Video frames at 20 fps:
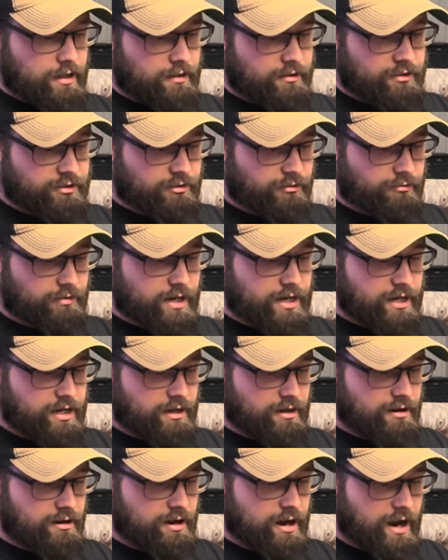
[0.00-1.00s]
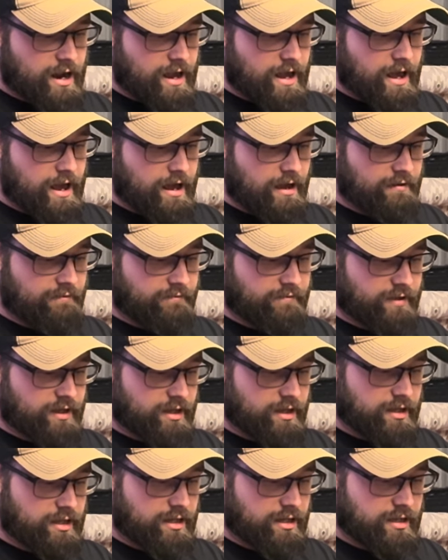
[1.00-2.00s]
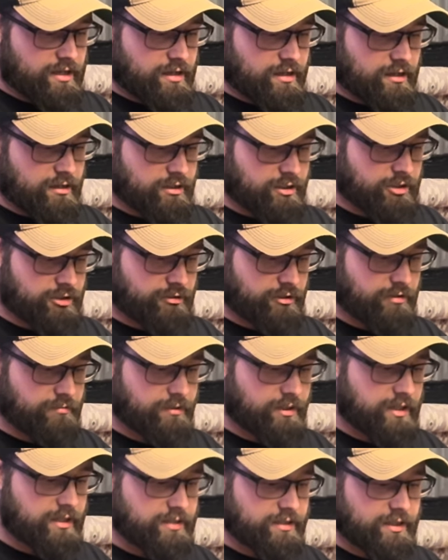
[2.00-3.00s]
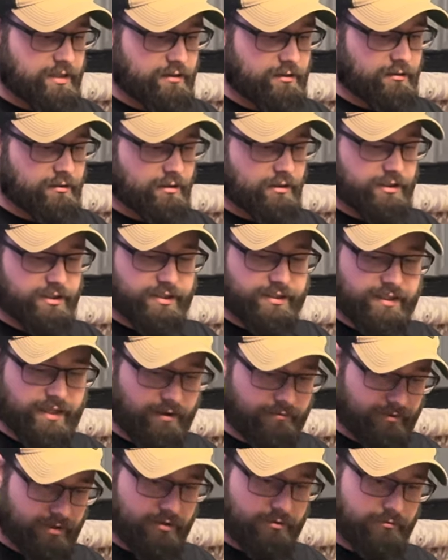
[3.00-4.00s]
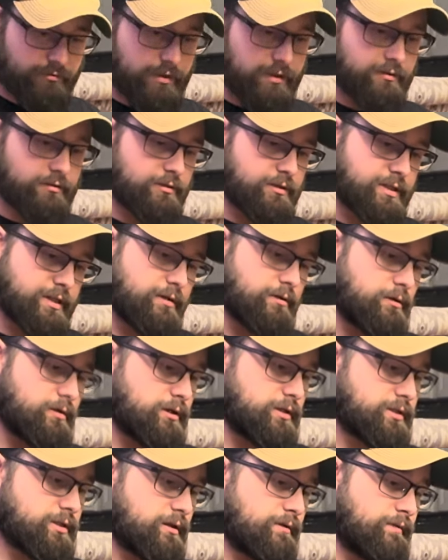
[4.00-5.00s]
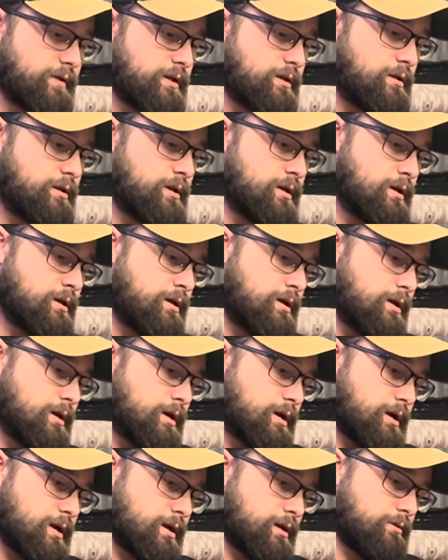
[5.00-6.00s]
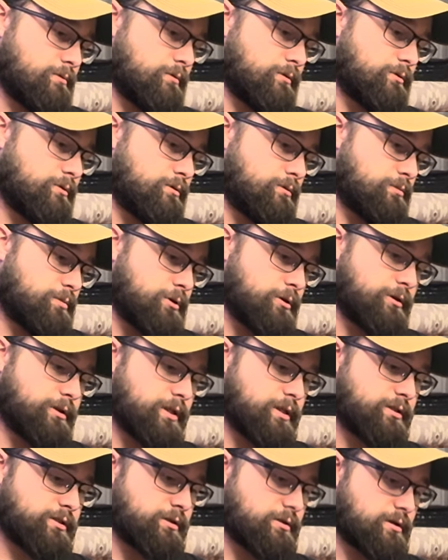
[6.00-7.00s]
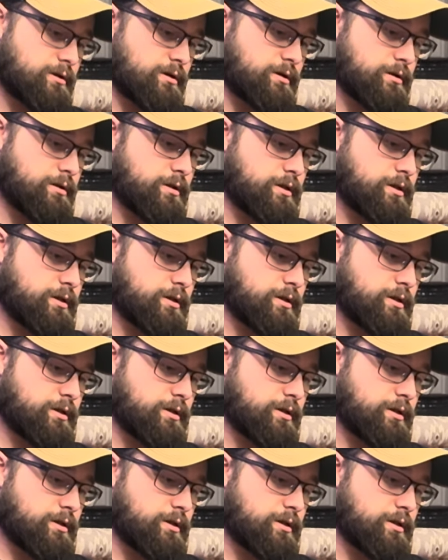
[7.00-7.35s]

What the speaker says: So right here I have a Streamlight TLR7, a regular TLR7. I will put this on